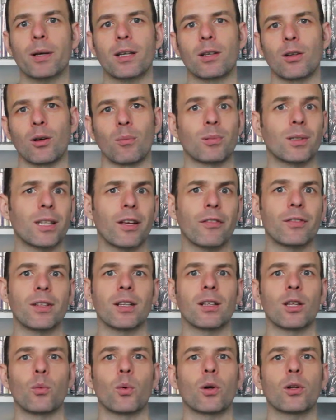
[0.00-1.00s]
picking up.
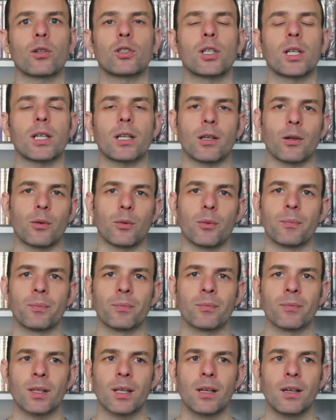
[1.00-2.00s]
Definitely worth checking out.
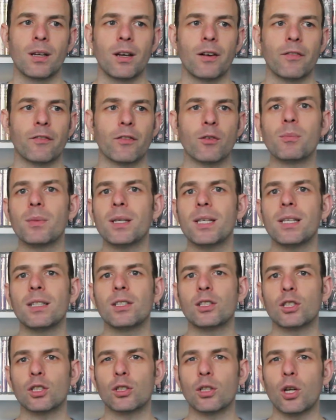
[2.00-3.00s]
For
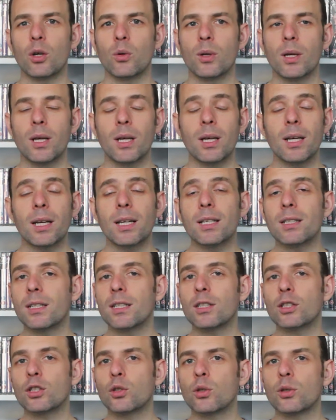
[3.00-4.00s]
me, just now,
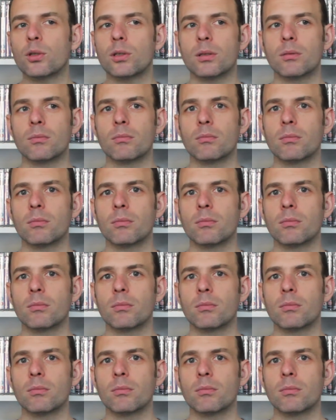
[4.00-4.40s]
it's good.